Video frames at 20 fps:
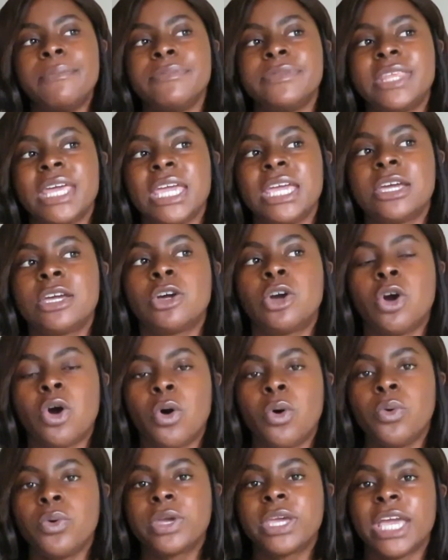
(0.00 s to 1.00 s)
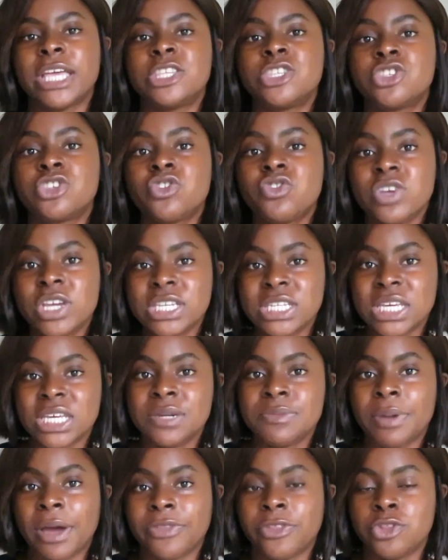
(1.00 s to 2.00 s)
they go get screened
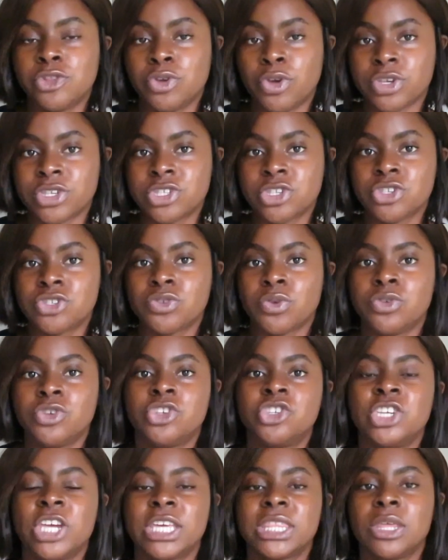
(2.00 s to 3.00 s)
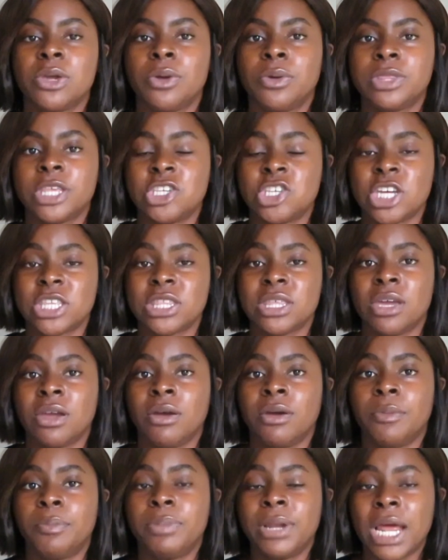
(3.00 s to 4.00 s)
in by the nurses. So they check
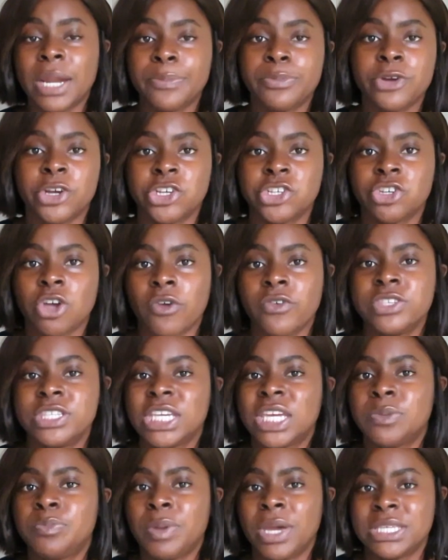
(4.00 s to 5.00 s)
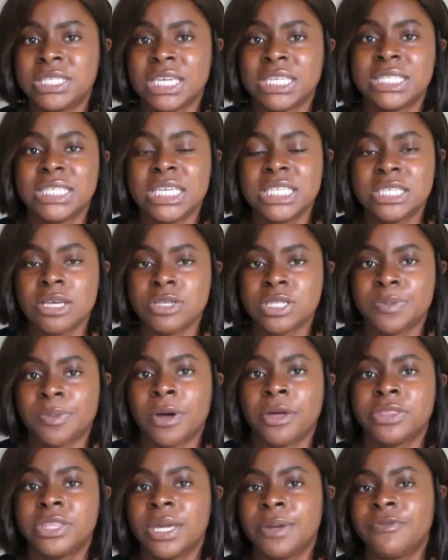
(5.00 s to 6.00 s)
their blood pressure, obviously get basic details
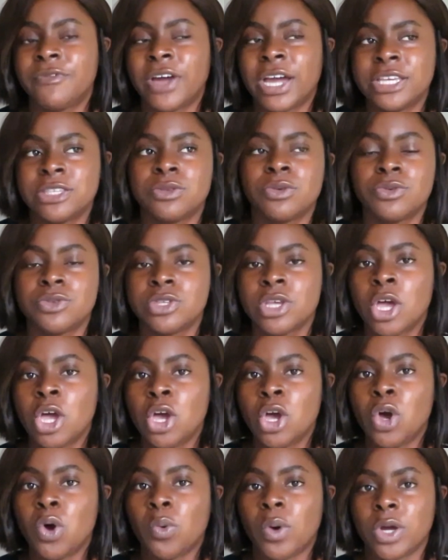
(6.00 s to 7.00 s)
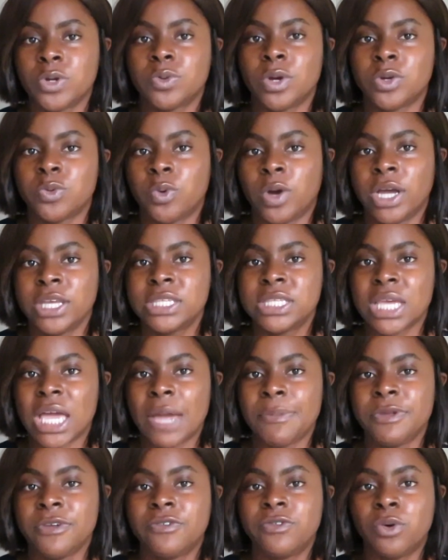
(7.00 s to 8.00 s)
about their vitals, what
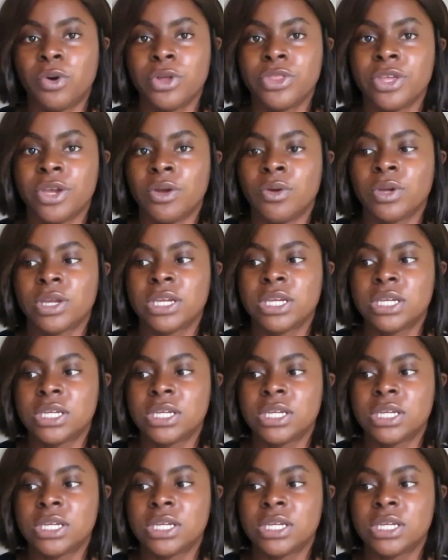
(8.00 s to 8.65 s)
before they're